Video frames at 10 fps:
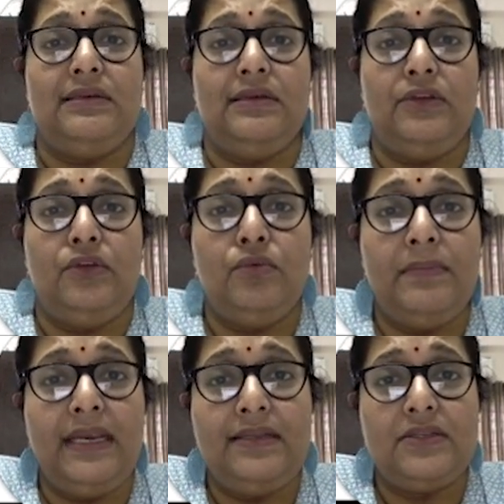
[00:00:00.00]
you
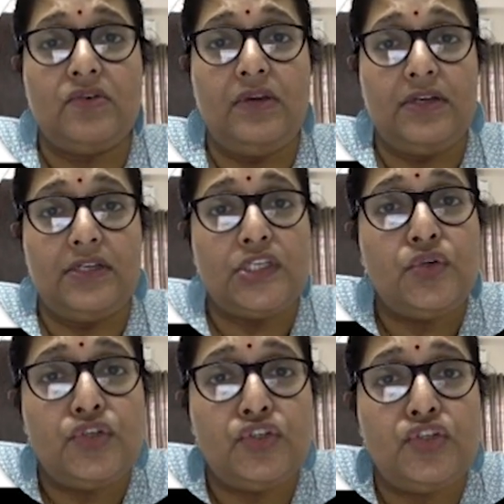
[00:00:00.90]
made the screen
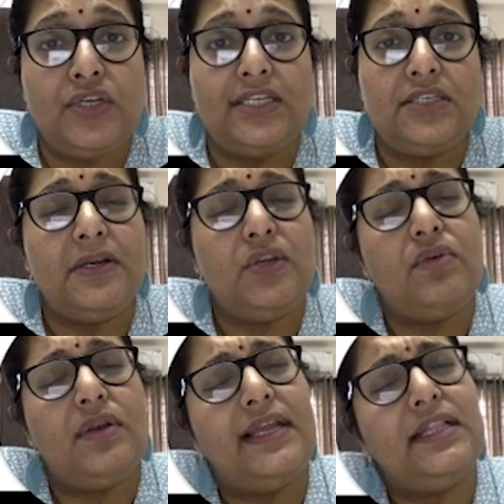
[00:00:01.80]
resolution change but you
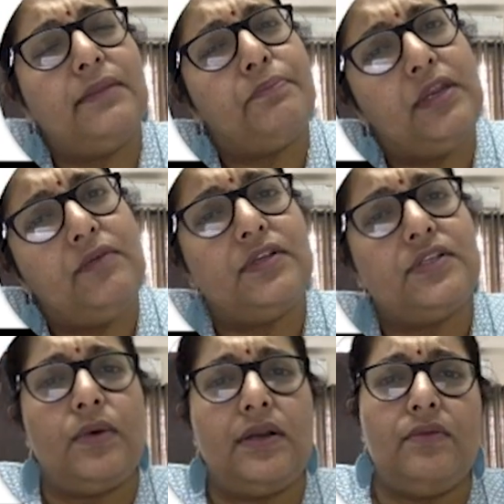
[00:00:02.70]
liked the
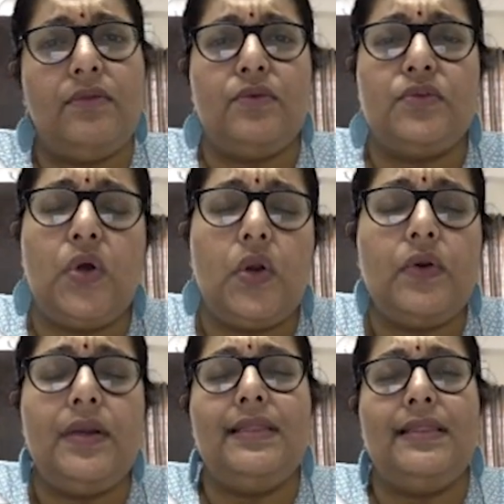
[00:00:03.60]
previous one that was
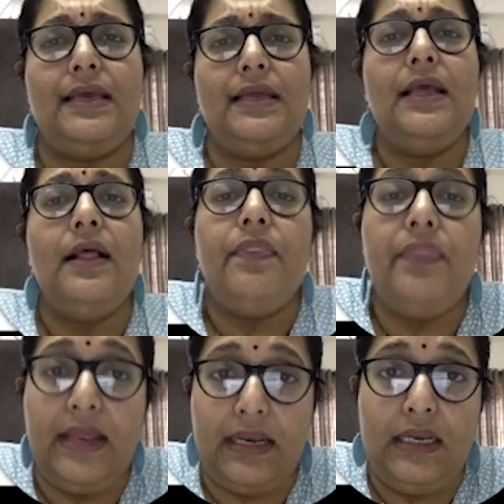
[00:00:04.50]
already there,
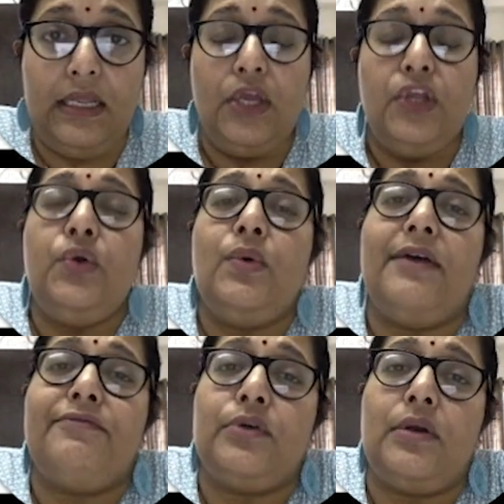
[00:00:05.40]
then you
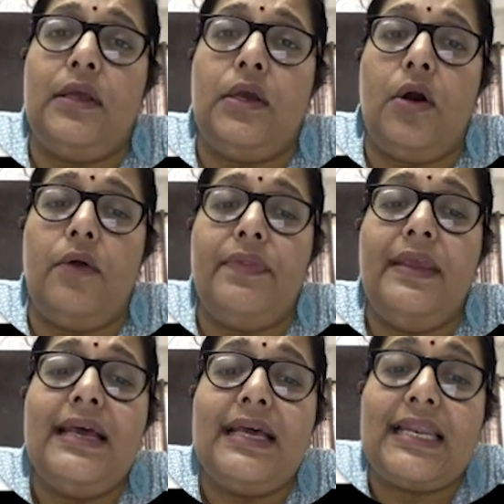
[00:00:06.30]
have to click on
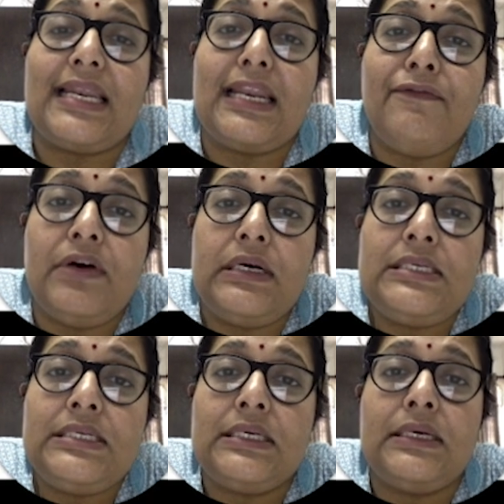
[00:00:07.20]
the
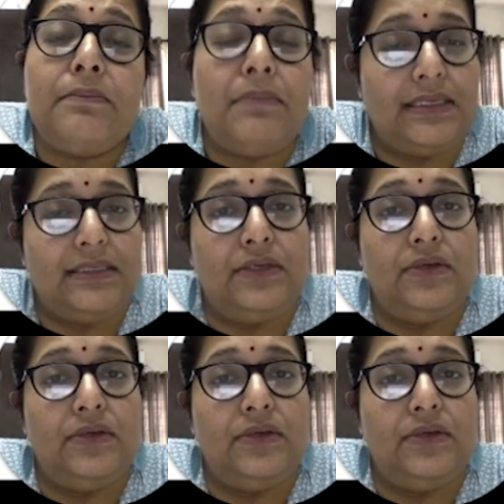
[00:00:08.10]
revert button.